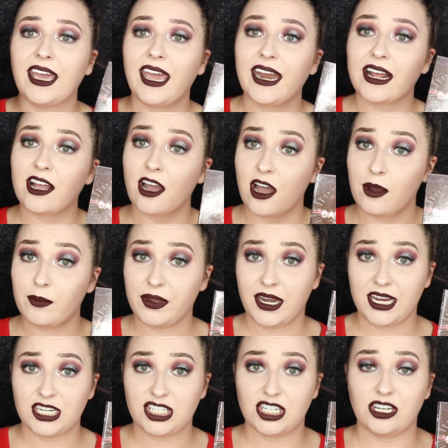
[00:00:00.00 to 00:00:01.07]
and a
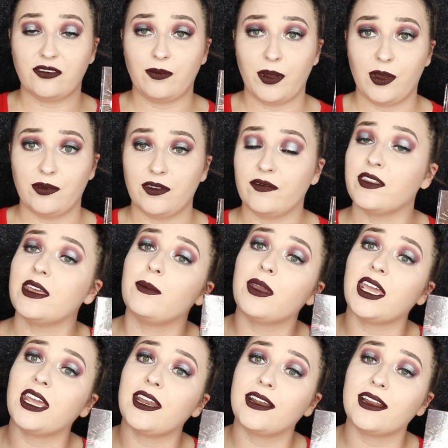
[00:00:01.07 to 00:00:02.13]
combination of both of them
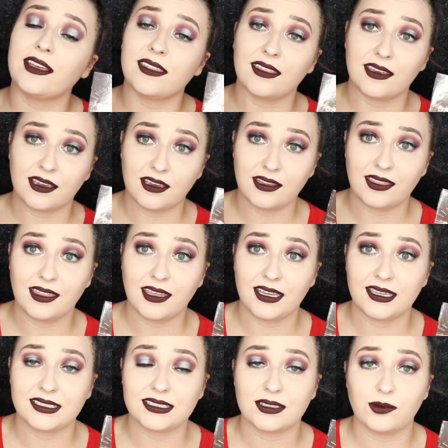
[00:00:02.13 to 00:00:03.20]
and the good
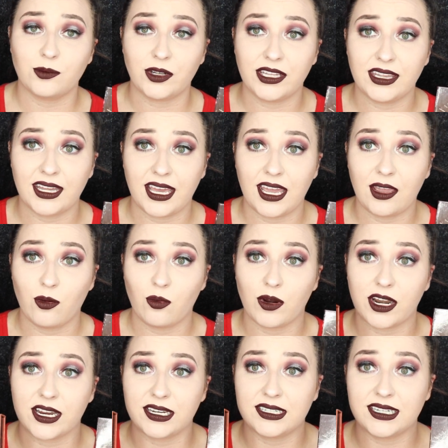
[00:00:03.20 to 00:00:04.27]
things when they
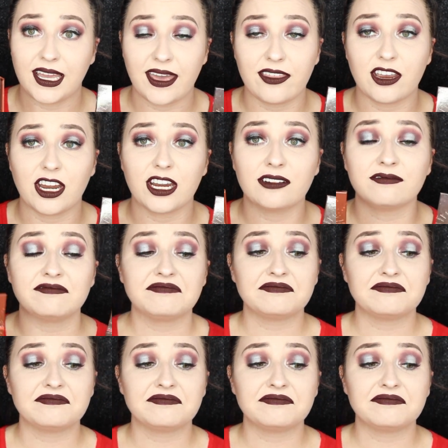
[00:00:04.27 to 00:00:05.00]
work together